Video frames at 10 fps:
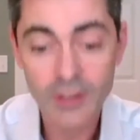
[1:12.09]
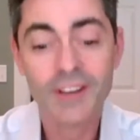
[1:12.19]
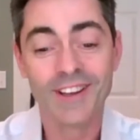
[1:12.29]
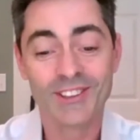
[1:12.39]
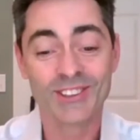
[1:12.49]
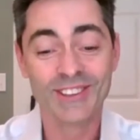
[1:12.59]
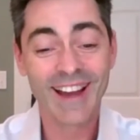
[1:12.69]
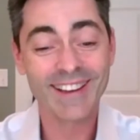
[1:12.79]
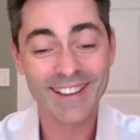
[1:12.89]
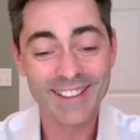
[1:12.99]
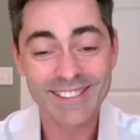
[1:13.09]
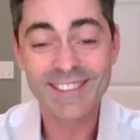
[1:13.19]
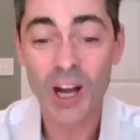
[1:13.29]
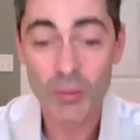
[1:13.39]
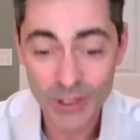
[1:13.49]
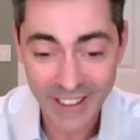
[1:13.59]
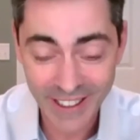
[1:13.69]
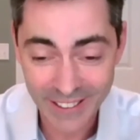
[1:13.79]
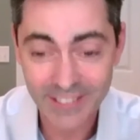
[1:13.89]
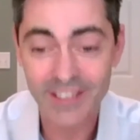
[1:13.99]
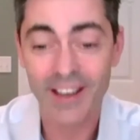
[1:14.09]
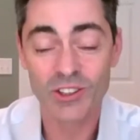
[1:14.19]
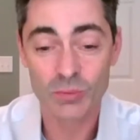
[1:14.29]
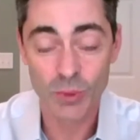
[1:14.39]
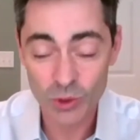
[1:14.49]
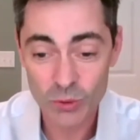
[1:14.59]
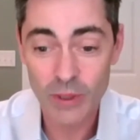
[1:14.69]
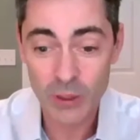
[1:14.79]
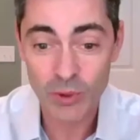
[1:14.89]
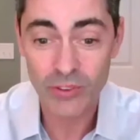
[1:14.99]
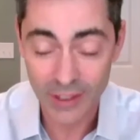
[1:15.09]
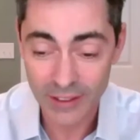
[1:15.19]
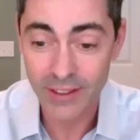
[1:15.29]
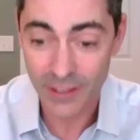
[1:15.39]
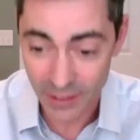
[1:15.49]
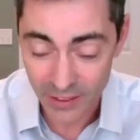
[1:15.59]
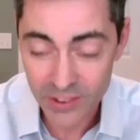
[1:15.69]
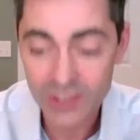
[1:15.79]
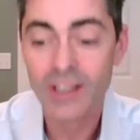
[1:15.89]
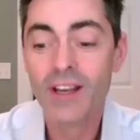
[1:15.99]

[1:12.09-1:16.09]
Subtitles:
It's not as complicated as most people think that it is,